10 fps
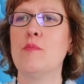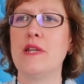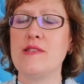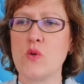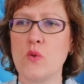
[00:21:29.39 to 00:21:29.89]

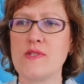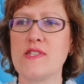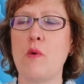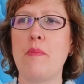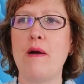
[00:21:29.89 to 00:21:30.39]
but it's
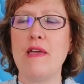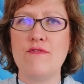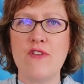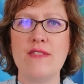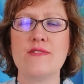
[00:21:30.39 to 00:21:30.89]
also about
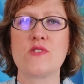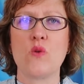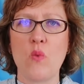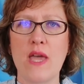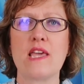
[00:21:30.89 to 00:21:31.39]
events
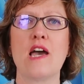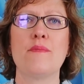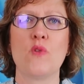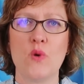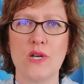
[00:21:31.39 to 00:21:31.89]
that wake
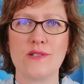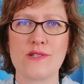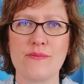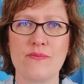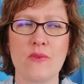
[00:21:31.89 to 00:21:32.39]
up the
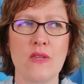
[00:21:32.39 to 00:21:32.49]
world.